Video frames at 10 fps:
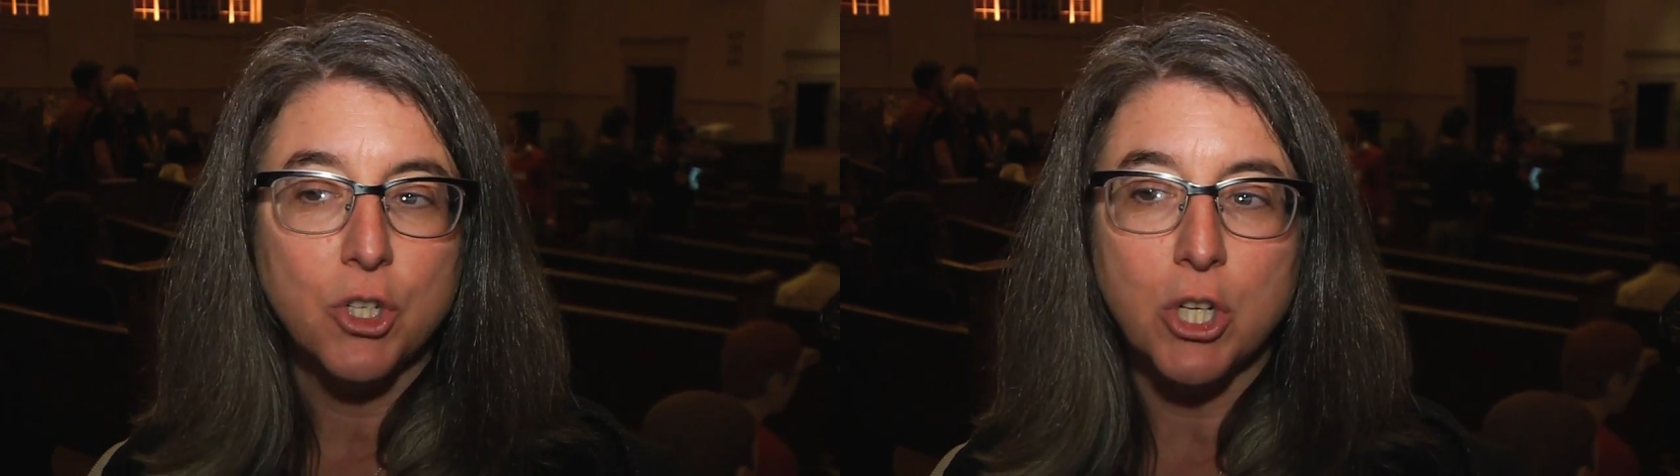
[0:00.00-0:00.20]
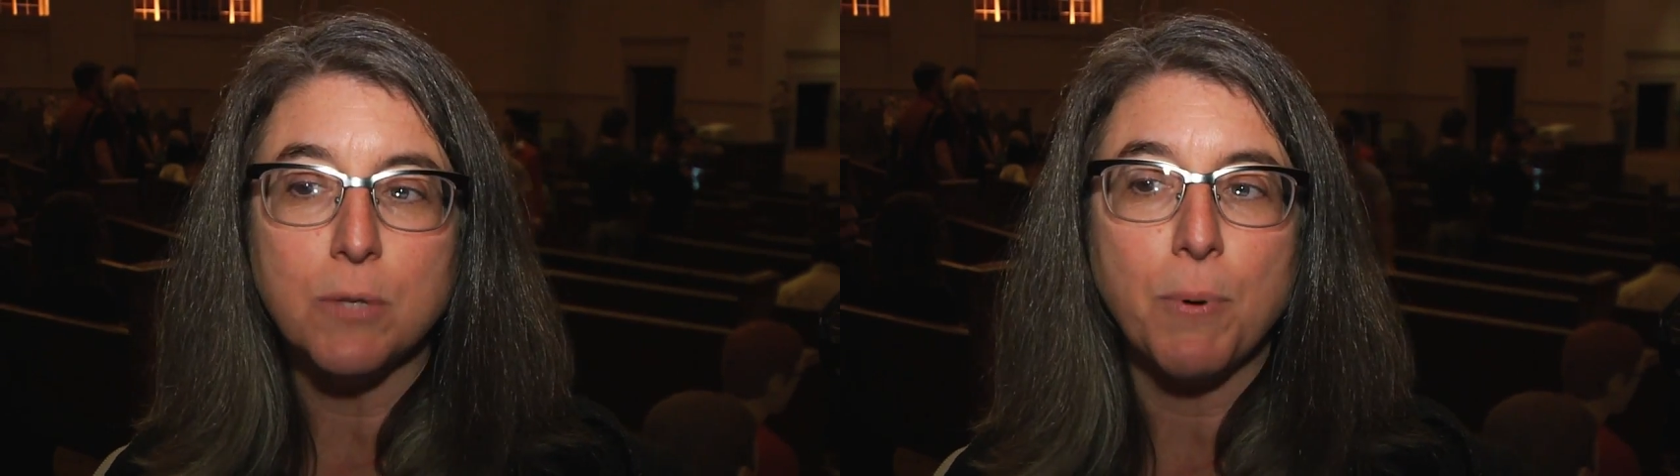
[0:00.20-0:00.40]

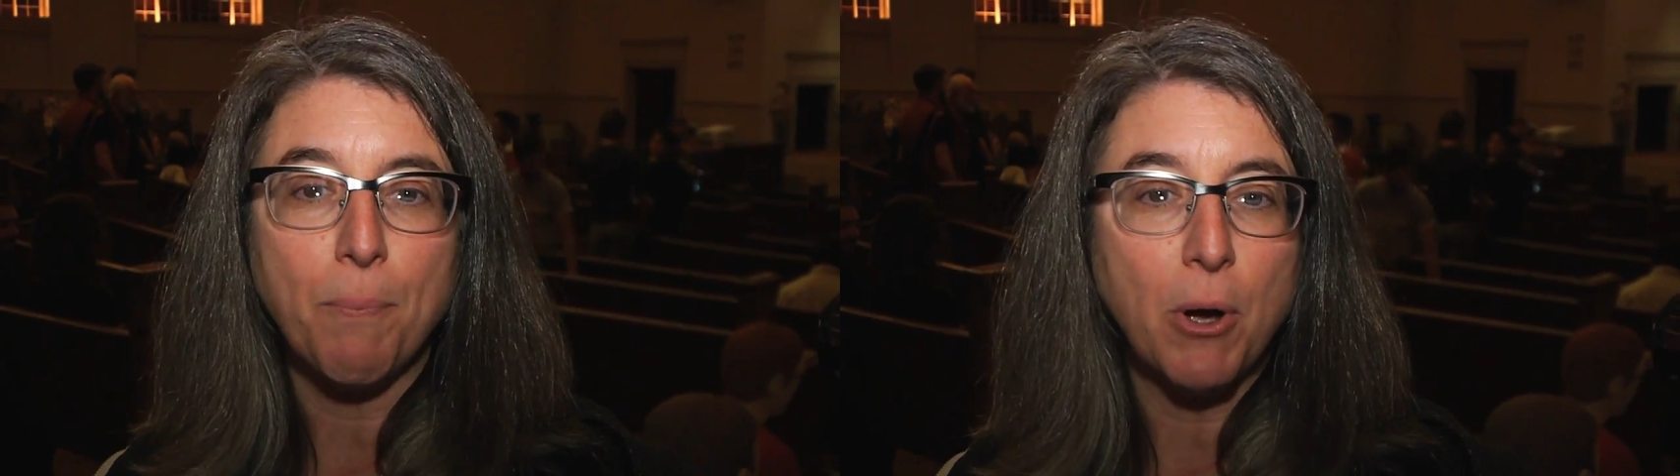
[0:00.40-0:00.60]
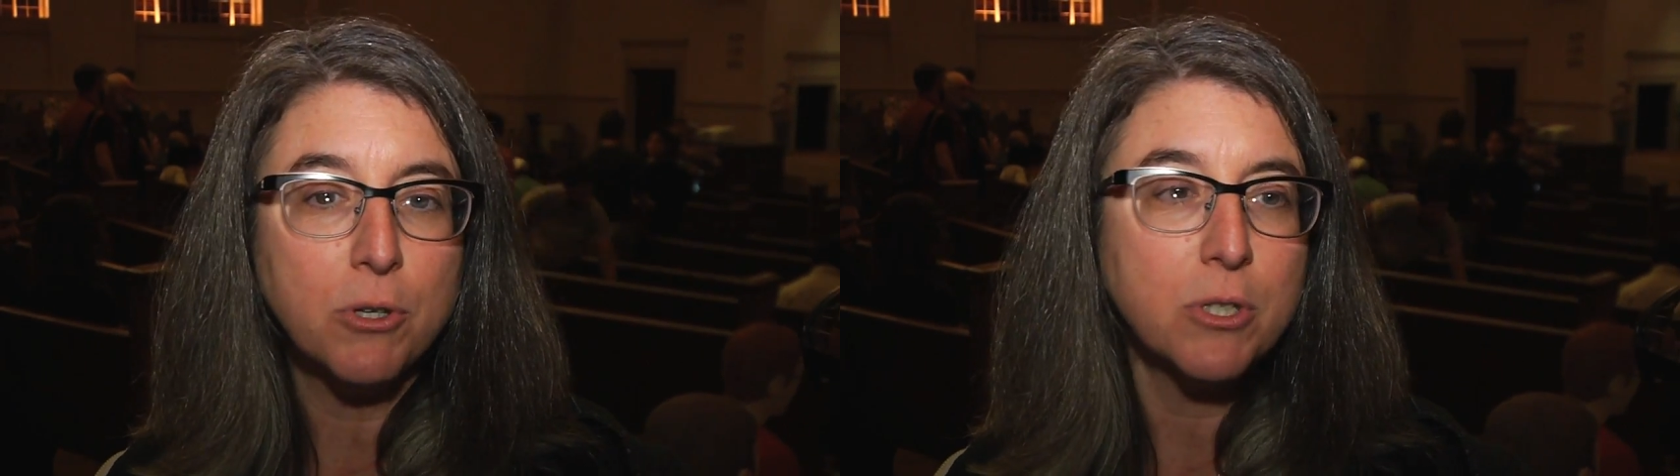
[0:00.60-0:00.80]
She's
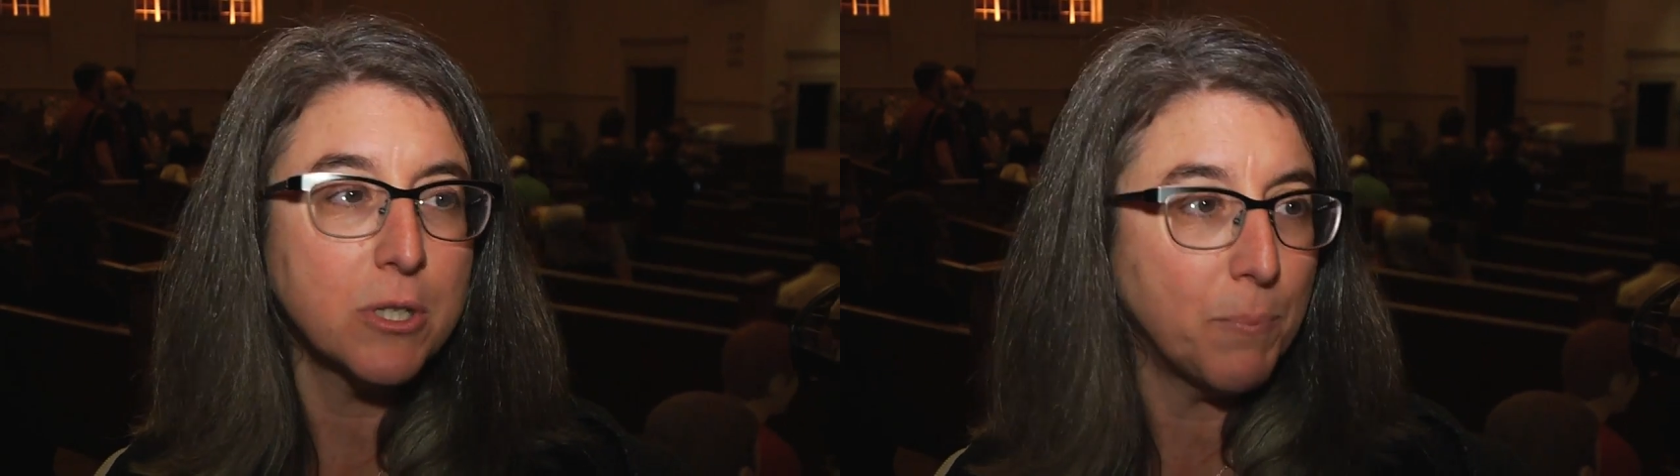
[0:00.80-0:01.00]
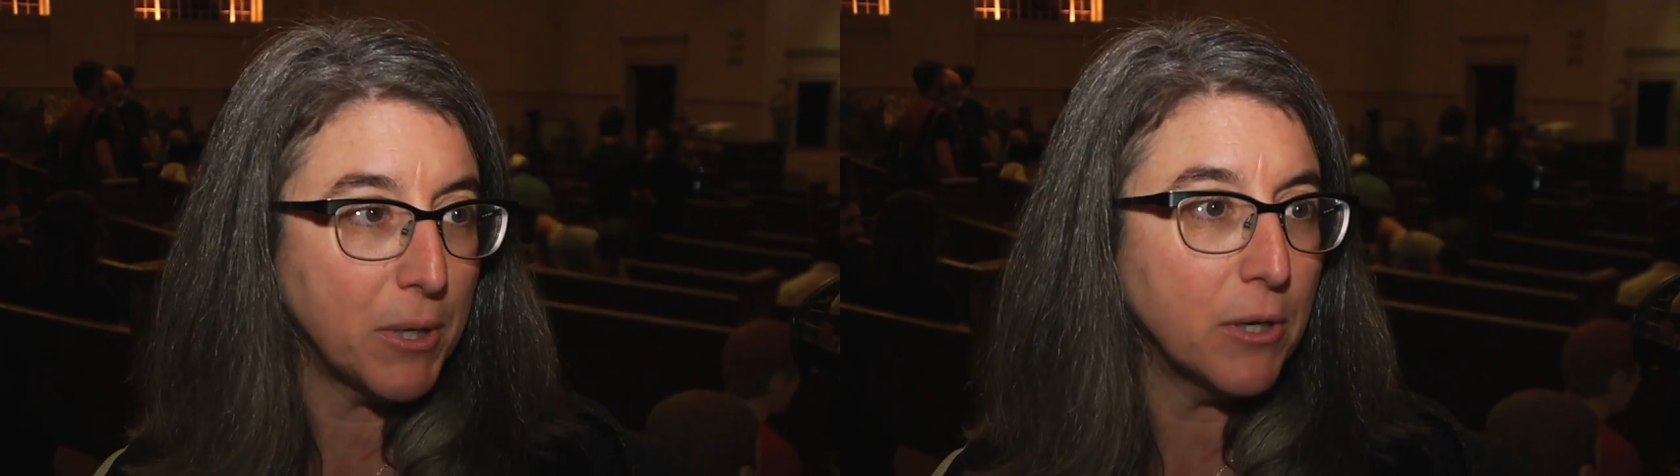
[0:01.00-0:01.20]

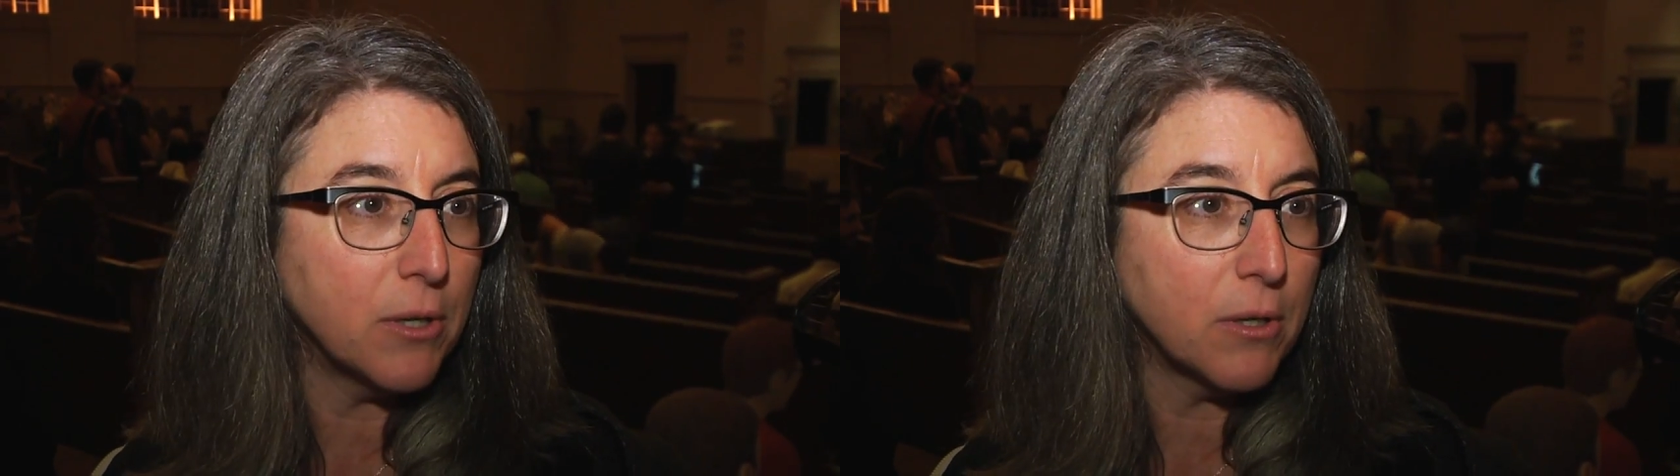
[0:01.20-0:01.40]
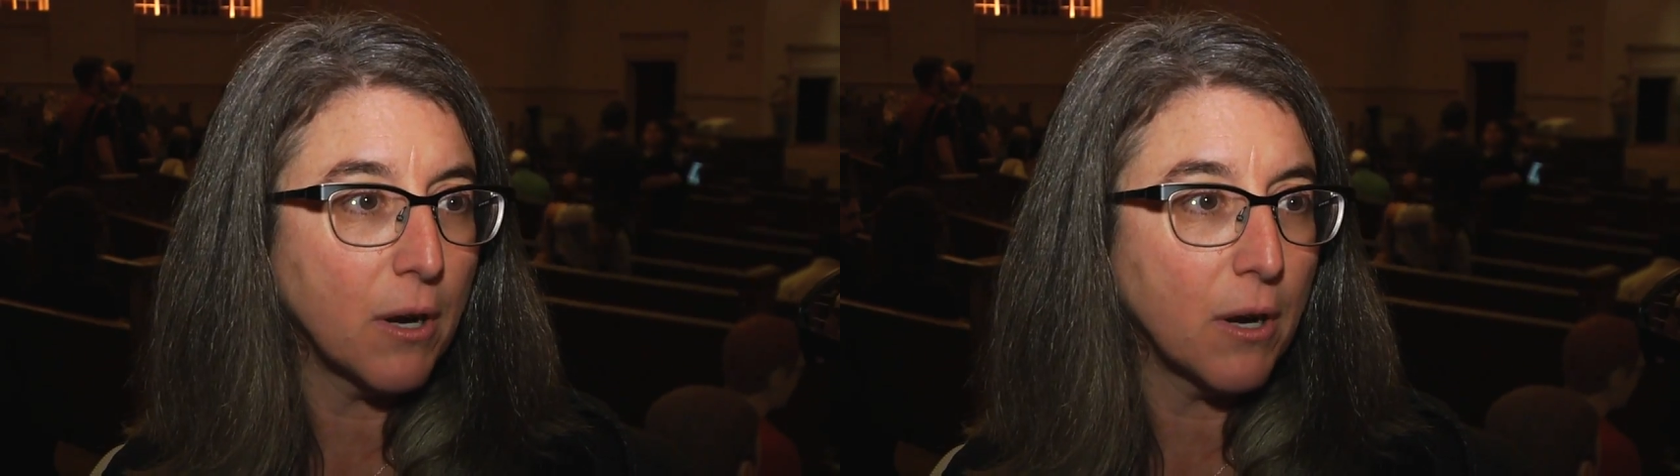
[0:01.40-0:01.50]
proposed a bill